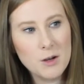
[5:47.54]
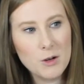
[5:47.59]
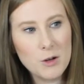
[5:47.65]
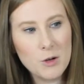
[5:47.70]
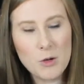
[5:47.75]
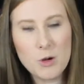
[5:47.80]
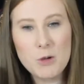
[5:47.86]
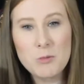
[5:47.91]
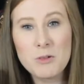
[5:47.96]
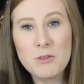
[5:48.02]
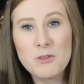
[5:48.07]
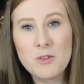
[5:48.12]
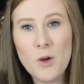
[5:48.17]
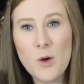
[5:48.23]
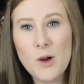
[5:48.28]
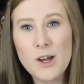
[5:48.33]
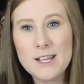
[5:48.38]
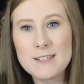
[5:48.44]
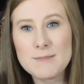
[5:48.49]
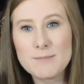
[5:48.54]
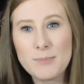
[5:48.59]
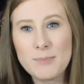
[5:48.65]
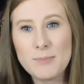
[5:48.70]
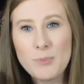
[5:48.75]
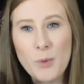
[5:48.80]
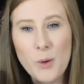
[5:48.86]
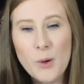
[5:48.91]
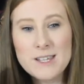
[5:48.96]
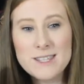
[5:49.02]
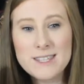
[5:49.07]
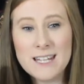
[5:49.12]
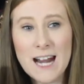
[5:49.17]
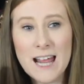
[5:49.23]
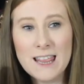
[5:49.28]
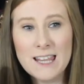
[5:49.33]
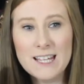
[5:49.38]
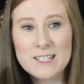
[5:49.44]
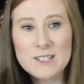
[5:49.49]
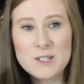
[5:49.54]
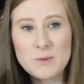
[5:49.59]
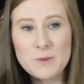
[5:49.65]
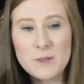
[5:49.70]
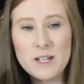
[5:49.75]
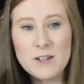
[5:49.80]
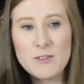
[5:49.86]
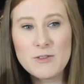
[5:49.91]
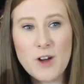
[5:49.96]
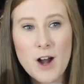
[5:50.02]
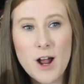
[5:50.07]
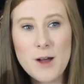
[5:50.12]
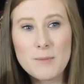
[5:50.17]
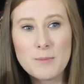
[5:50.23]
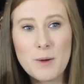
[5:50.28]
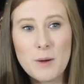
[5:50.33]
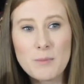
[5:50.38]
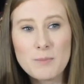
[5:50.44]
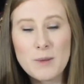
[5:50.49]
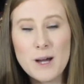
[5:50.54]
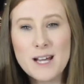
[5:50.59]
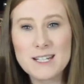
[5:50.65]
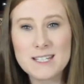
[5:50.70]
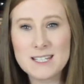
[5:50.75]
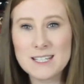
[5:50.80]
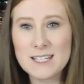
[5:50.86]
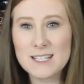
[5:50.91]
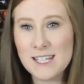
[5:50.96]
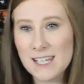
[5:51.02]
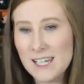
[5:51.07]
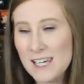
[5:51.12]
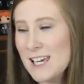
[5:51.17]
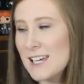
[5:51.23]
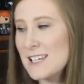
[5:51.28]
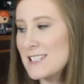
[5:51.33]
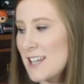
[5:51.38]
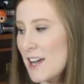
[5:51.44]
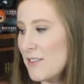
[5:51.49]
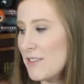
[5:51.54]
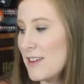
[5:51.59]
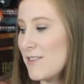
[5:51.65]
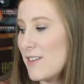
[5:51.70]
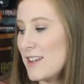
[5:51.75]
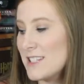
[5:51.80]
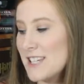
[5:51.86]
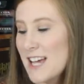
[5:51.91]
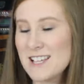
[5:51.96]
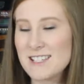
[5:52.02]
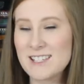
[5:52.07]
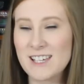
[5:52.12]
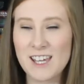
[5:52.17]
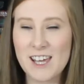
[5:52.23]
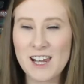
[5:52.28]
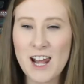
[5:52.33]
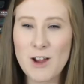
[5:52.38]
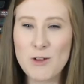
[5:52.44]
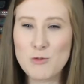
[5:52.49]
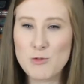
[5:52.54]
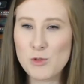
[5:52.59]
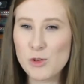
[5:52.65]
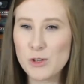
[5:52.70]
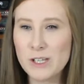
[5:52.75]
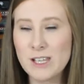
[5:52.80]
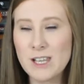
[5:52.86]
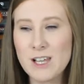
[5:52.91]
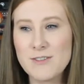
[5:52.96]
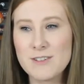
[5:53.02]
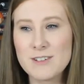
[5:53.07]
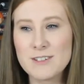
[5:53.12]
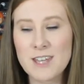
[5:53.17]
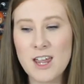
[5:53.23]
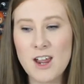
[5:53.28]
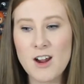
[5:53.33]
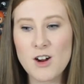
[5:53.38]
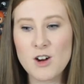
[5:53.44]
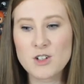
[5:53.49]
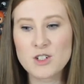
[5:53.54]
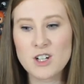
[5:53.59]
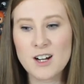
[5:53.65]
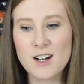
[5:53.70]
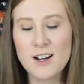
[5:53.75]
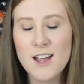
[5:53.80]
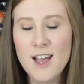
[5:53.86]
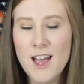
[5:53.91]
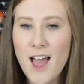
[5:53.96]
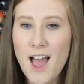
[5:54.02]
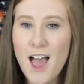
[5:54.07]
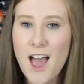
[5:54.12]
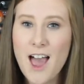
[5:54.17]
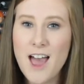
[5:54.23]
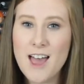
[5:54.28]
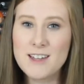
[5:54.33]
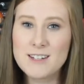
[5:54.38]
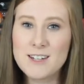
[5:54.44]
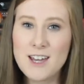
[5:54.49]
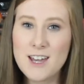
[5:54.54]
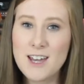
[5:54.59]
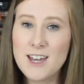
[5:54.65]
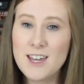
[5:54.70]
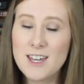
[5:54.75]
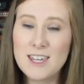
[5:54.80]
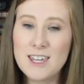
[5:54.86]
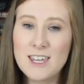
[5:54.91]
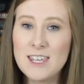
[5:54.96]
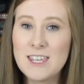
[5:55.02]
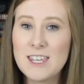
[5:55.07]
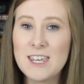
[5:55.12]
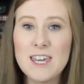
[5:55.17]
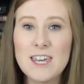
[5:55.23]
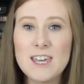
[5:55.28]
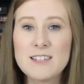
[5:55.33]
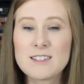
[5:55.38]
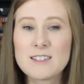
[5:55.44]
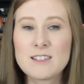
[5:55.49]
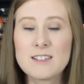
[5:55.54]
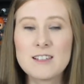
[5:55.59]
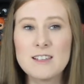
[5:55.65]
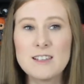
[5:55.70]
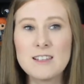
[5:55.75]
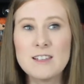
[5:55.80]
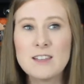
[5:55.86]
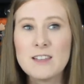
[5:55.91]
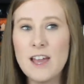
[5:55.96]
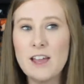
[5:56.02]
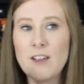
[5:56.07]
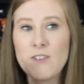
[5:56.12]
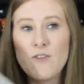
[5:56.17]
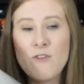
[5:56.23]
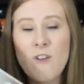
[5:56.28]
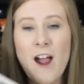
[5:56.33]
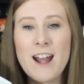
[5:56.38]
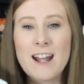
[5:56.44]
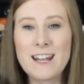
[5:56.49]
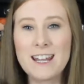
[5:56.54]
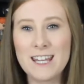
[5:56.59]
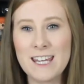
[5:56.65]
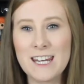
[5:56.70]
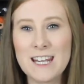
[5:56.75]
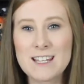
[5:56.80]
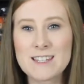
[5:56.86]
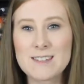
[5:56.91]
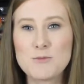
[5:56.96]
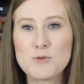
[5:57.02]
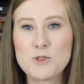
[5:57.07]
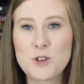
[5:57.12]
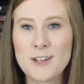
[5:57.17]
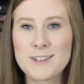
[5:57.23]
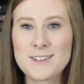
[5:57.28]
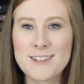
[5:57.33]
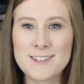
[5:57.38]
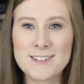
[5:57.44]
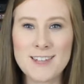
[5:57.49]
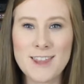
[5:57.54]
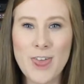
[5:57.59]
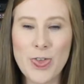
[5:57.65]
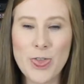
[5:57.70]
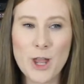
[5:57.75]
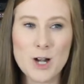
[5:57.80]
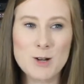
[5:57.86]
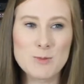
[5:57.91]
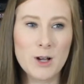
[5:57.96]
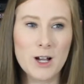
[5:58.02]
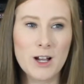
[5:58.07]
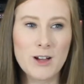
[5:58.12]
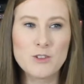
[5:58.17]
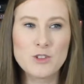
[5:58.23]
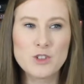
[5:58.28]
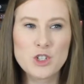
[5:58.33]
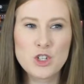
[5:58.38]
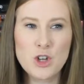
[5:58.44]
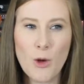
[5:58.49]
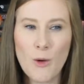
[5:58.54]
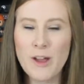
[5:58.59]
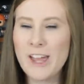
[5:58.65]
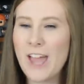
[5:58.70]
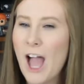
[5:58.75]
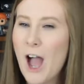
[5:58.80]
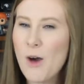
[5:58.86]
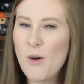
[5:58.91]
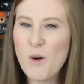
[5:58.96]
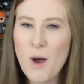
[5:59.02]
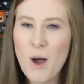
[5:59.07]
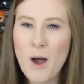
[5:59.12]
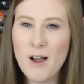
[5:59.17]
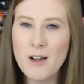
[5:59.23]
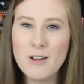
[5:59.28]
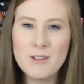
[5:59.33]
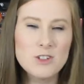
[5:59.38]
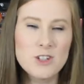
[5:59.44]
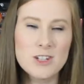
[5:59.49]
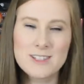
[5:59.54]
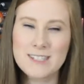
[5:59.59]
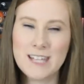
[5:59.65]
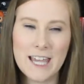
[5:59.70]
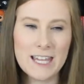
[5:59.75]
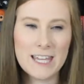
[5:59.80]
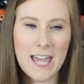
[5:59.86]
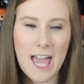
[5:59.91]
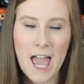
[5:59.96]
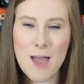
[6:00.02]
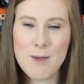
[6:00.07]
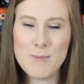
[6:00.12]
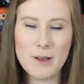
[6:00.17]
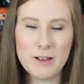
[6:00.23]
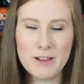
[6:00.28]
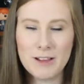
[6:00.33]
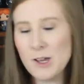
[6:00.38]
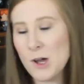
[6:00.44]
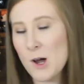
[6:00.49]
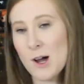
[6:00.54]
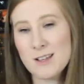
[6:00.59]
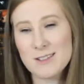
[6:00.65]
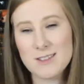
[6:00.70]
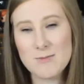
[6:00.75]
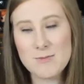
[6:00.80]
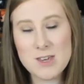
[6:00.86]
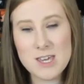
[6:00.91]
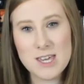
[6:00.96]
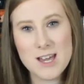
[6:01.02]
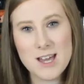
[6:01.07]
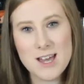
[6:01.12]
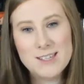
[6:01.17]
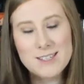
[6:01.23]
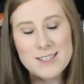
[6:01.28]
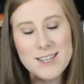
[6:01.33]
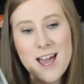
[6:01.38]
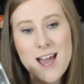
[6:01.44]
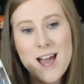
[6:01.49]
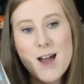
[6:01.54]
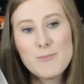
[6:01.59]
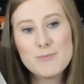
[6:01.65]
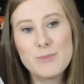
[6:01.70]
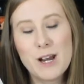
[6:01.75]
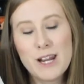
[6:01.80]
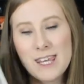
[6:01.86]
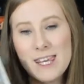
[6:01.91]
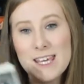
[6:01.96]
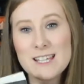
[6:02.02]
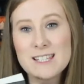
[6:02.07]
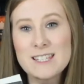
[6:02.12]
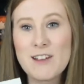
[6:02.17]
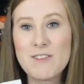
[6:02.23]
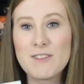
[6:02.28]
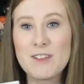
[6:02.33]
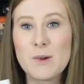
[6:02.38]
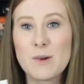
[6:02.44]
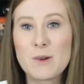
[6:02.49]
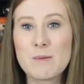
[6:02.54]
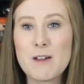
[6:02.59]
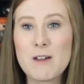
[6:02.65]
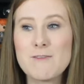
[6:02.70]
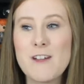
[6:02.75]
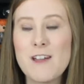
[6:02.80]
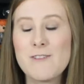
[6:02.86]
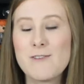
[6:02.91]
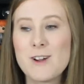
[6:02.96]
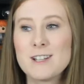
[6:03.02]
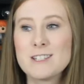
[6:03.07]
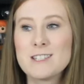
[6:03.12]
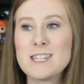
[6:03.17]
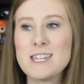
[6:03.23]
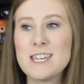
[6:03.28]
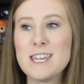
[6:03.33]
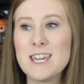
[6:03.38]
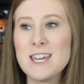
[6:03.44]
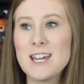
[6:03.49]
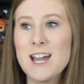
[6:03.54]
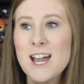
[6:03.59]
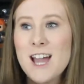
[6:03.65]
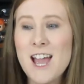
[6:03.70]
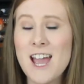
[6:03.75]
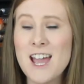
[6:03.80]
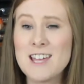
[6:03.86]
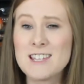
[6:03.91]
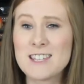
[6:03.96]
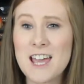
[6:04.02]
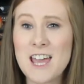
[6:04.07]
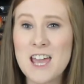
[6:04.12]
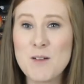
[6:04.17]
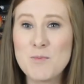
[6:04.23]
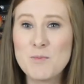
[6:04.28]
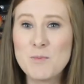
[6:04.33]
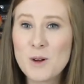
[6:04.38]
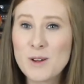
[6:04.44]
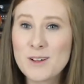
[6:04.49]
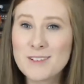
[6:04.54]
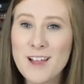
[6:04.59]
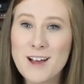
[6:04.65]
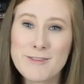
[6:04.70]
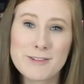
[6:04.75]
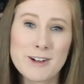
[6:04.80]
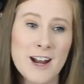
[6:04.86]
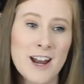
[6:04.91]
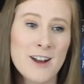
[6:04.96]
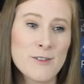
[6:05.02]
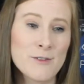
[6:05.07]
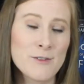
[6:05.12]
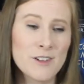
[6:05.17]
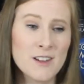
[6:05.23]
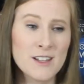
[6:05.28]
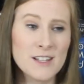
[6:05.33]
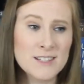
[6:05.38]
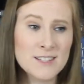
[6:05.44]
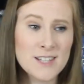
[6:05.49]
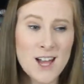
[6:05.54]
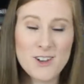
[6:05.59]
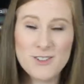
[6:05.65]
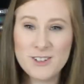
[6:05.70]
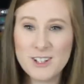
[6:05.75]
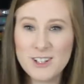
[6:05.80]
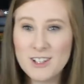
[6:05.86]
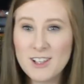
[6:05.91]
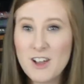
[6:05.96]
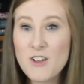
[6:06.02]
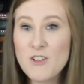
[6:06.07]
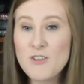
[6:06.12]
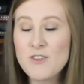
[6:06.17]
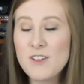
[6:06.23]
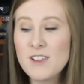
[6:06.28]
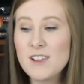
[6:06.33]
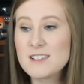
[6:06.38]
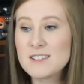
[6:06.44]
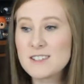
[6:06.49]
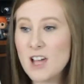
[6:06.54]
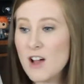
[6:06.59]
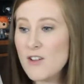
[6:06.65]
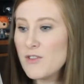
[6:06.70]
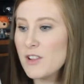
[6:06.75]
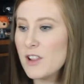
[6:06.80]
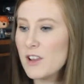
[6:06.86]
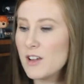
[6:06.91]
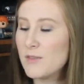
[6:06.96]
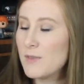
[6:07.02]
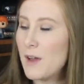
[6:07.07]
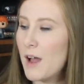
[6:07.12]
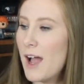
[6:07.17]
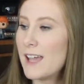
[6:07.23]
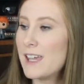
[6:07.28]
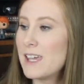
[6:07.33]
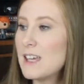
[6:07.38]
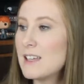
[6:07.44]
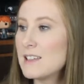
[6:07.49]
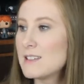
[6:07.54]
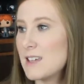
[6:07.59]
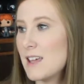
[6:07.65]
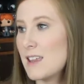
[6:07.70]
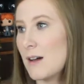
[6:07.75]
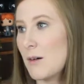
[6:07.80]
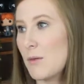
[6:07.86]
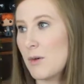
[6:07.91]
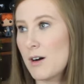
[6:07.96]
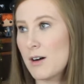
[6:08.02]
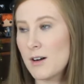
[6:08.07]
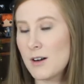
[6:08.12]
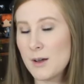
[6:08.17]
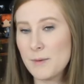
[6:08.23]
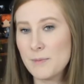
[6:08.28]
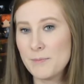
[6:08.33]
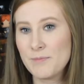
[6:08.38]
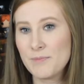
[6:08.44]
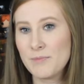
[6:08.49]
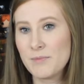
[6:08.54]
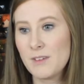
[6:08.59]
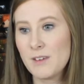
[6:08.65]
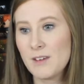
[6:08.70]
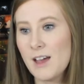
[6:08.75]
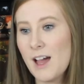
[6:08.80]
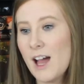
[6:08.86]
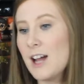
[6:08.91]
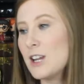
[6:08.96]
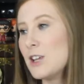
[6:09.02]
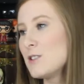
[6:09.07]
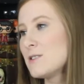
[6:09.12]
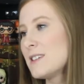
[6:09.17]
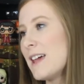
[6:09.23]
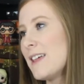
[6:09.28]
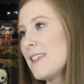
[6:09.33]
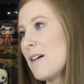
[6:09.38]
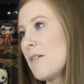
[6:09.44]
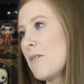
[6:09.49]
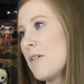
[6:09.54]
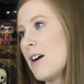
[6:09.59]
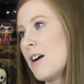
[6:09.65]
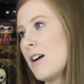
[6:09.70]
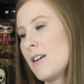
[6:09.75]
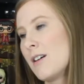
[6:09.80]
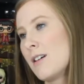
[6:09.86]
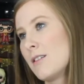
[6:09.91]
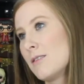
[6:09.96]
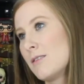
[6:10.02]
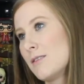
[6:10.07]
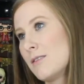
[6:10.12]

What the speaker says: group of boys that I like to read from, but he is definitely fantastic and I really love his character, and he is like finally getting some justice in the third book of showing how just like epically awesome he is. But he is definitely one favorites. He is a book lover and philosophical, I can't say that word. How do you say that word?